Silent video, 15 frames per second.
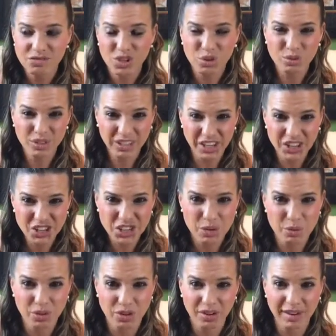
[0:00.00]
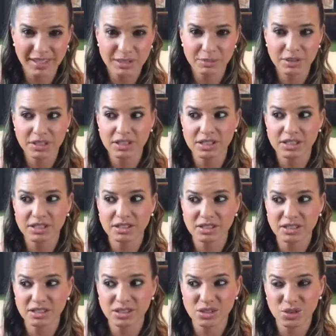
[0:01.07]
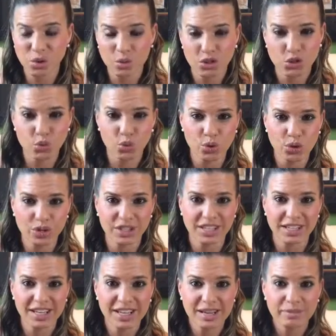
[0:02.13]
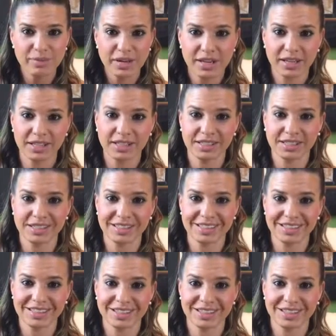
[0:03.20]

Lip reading: their relationship with their husbands so much worse, because